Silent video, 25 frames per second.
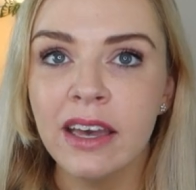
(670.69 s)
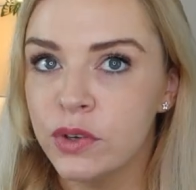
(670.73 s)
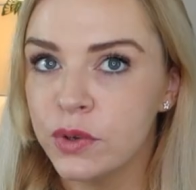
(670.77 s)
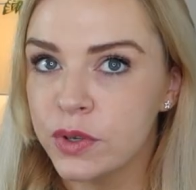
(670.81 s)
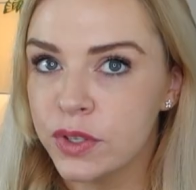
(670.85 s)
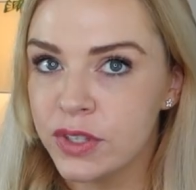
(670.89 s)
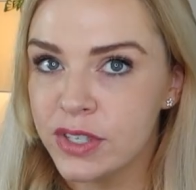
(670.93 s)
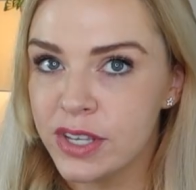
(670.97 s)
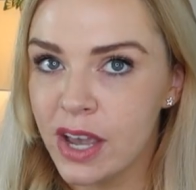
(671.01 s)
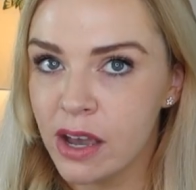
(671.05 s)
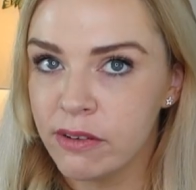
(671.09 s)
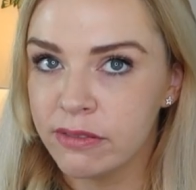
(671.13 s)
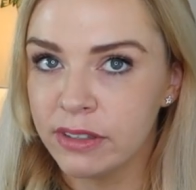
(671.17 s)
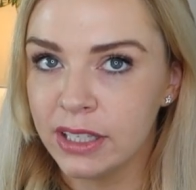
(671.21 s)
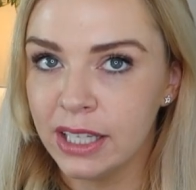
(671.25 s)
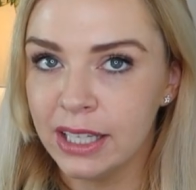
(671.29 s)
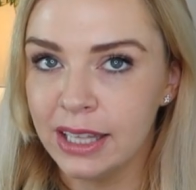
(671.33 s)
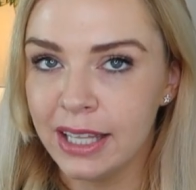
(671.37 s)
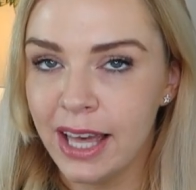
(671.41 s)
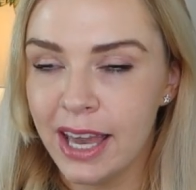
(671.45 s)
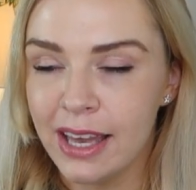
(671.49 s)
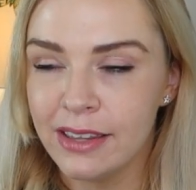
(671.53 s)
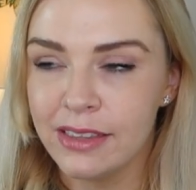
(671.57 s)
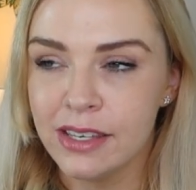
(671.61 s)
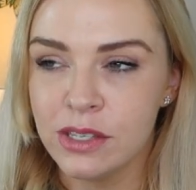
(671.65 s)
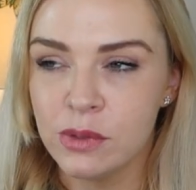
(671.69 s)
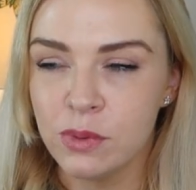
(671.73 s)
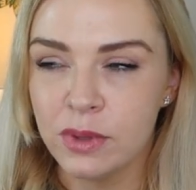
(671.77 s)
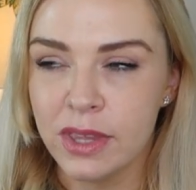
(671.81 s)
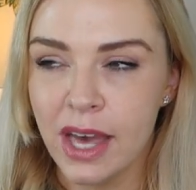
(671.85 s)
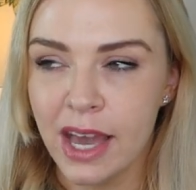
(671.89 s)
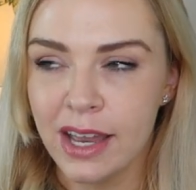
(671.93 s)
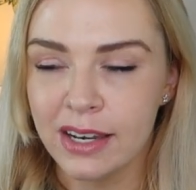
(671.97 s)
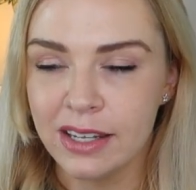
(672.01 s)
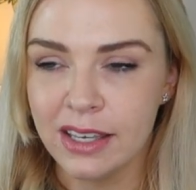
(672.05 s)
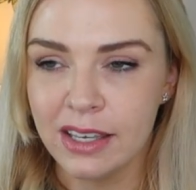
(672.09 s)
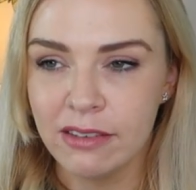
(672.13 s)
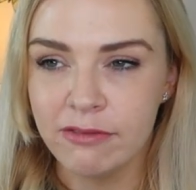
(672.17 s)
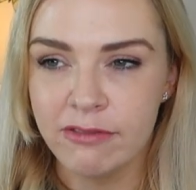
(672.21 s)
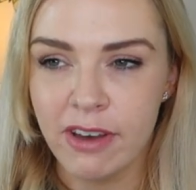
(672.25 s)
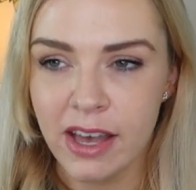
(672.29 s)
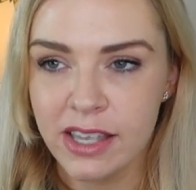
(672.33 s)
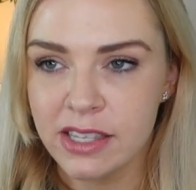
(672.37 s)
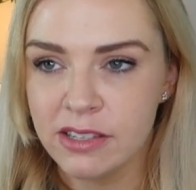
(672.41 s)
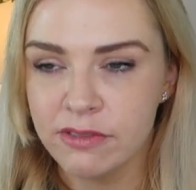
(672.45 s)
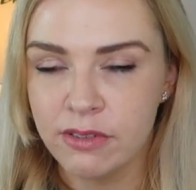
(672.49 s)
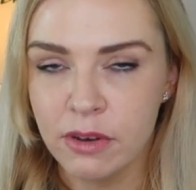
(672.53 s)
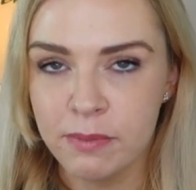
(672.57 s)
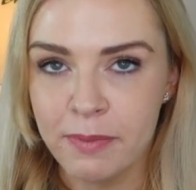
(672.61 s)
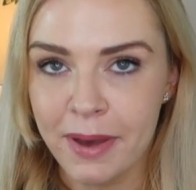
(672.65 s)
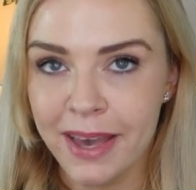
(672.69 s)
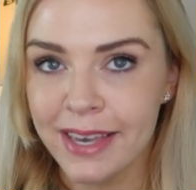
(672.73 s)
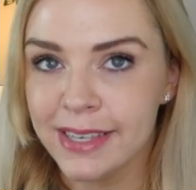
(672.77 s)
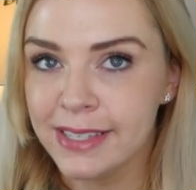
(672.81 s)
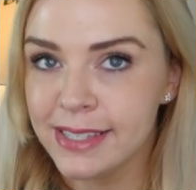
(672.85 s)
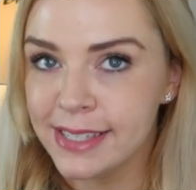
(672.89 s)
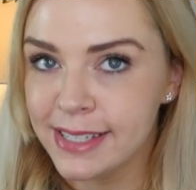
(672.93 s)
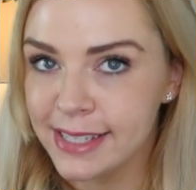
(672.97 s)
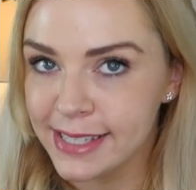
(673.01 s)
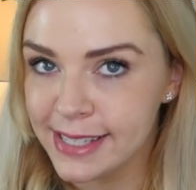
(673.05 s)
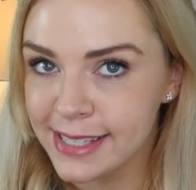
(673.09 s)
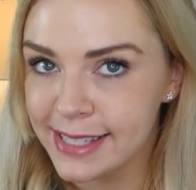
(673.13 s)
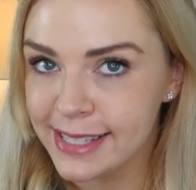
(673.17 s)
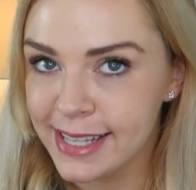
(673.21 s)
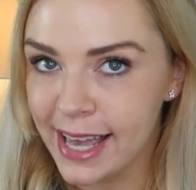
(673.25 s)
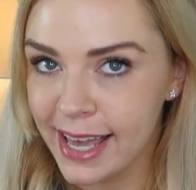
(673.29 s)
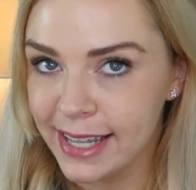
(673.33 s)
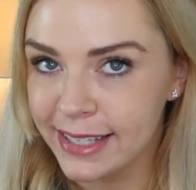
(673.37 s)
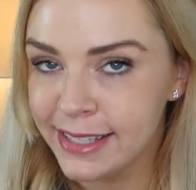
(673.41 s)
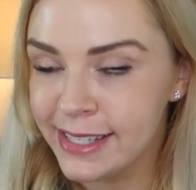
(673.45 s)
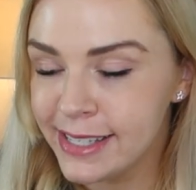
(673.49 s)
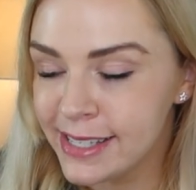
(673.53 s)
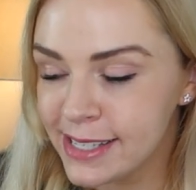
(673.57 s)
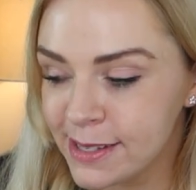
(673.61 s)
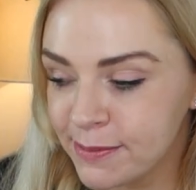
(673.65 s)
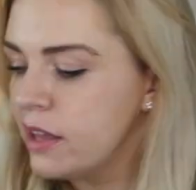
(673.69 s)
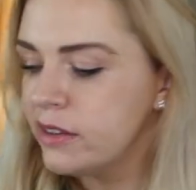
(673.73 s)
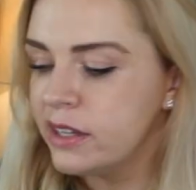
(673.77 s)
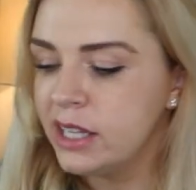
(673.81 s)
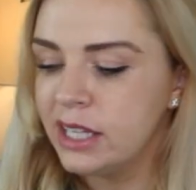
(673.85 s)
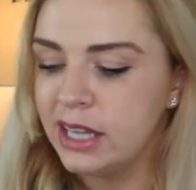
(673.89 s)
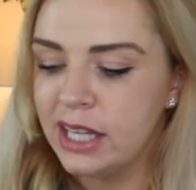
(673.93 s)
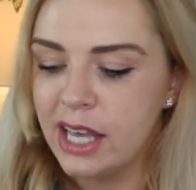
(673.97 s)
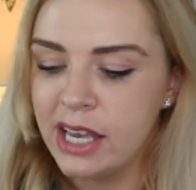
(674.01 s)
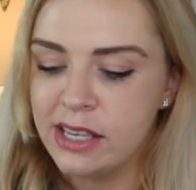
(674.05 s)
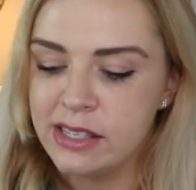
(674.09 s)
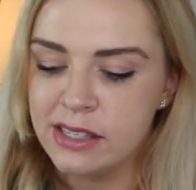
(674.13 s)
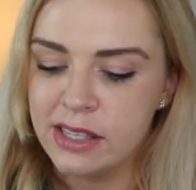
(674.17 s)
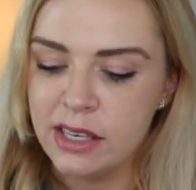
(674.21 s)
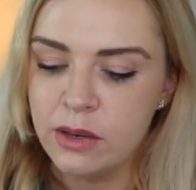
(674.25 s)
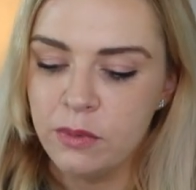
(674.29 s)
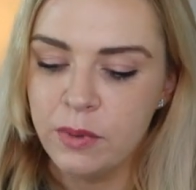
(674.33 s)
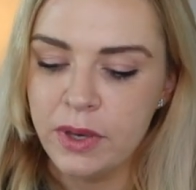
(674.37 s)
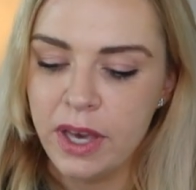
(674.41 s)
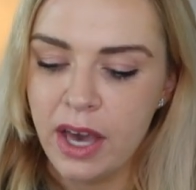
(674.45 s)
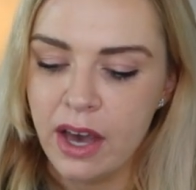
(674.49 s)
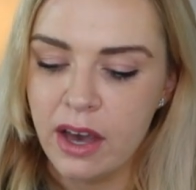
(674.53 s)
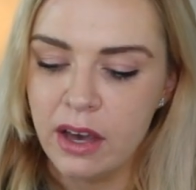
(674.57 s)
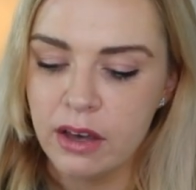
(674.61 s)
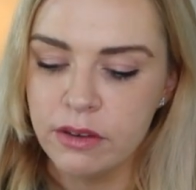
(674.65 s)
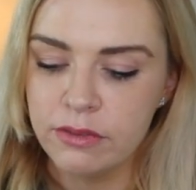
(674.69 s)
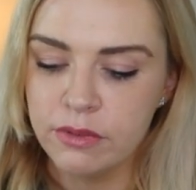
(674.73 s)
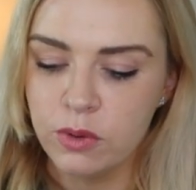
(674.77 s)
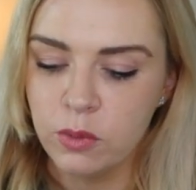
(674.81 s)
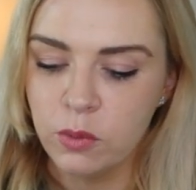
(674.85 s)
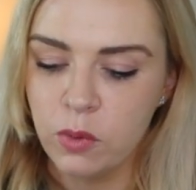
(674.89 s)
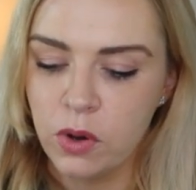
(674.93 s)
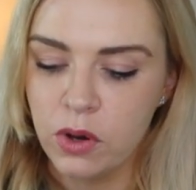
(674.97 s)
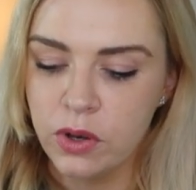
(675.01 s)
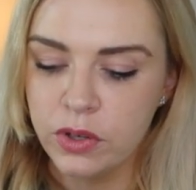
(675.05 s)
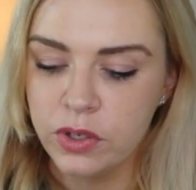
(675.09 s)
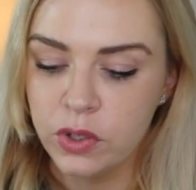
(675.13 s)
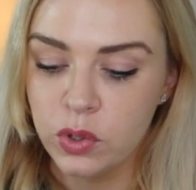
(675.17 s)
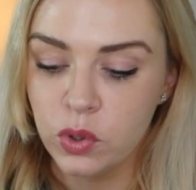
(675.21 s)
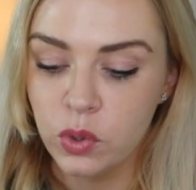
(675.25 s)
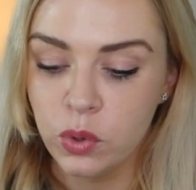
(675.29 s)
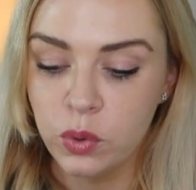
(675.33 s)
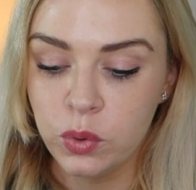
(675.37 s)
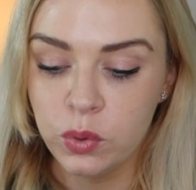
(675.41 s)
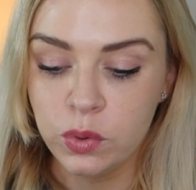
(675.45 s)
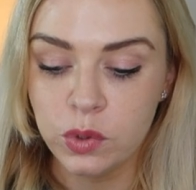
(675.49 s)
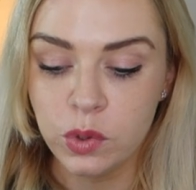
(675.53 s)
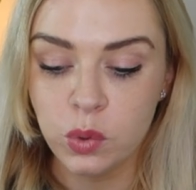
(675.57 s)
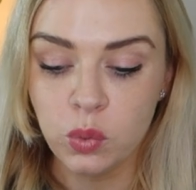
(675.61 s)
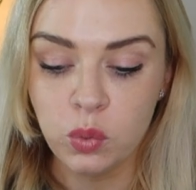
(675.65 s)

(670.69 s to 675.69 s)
You could definitely layer this with any vetiver based scent. And then lastly, we have one called